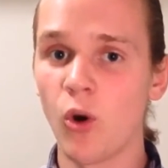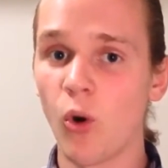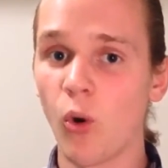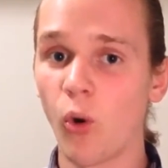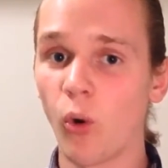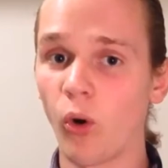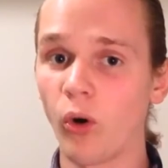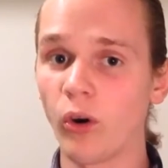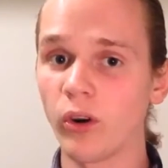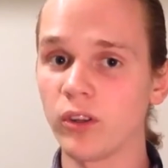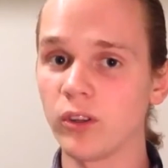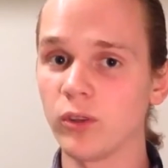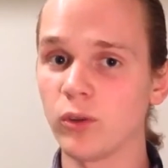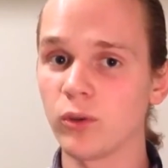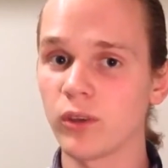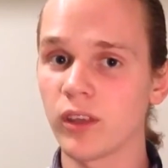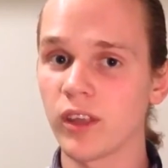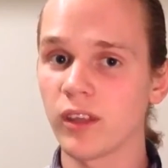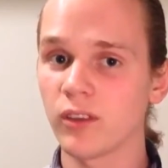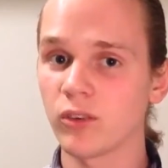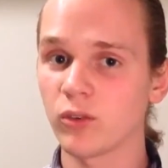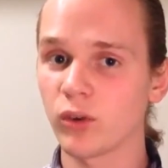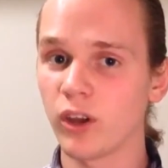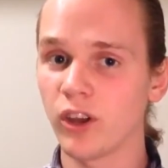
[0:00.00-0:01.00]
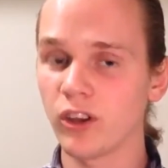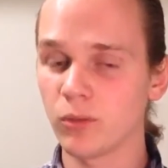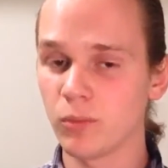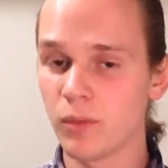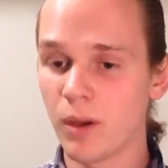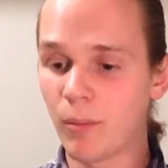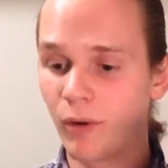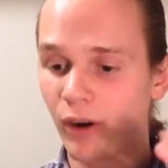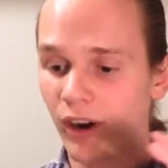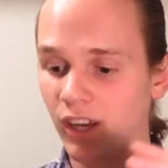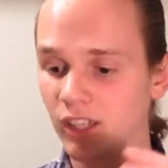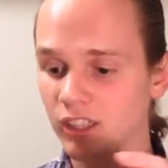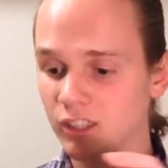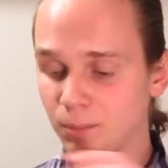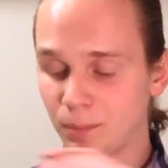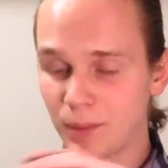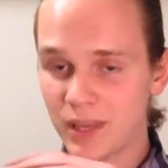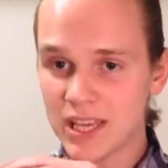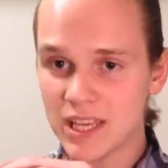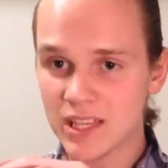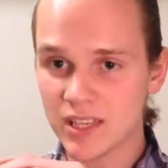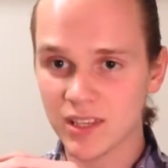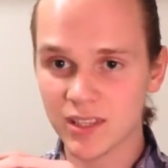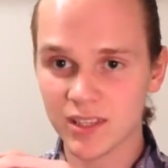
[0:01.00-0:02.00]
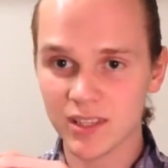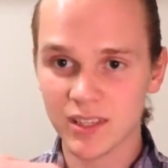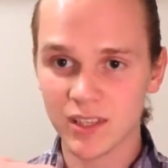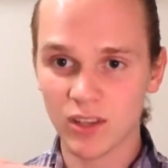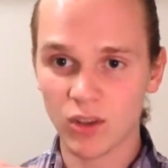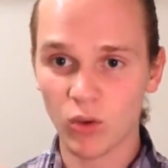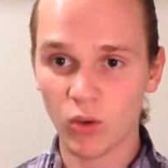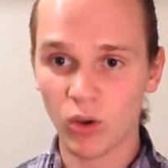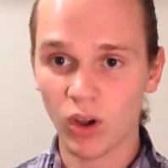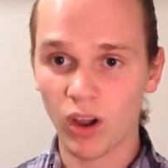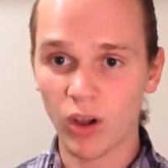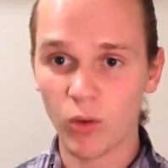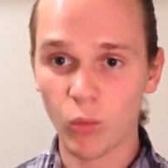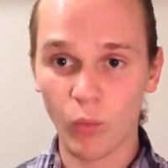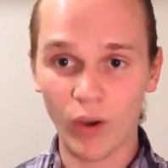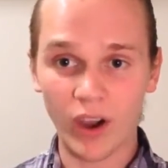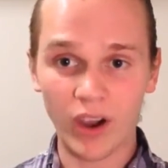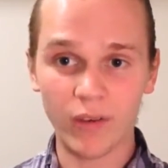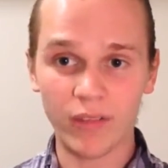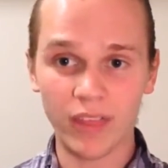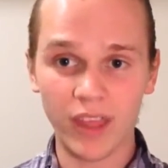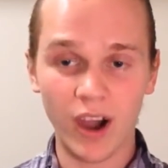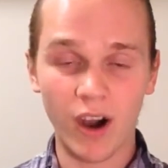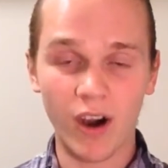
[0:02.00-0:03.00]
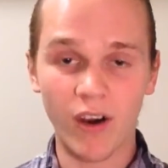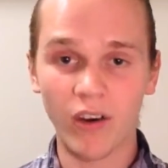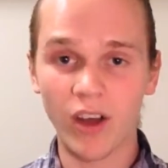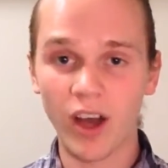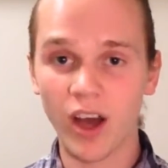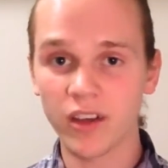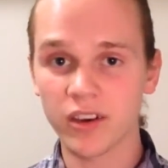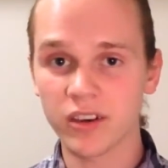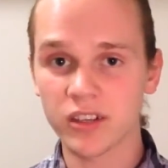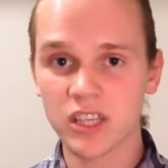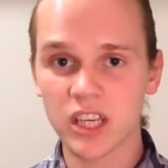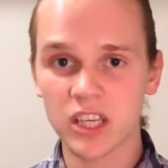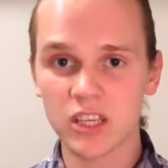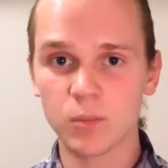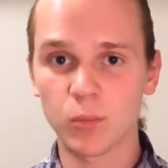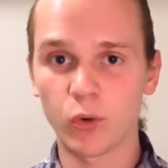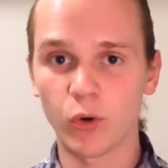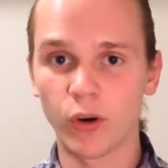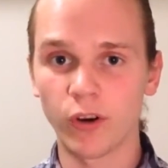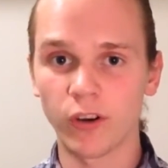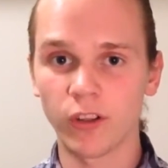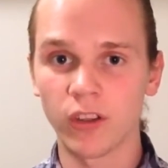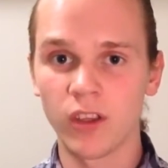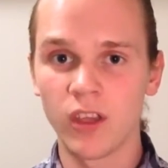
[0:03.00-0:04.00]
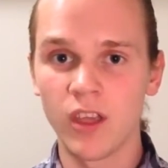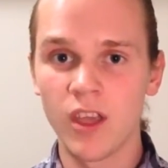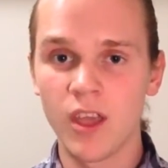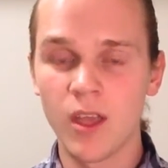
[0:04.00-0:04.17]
or you can try to memorize pieces where they are on a chessboard.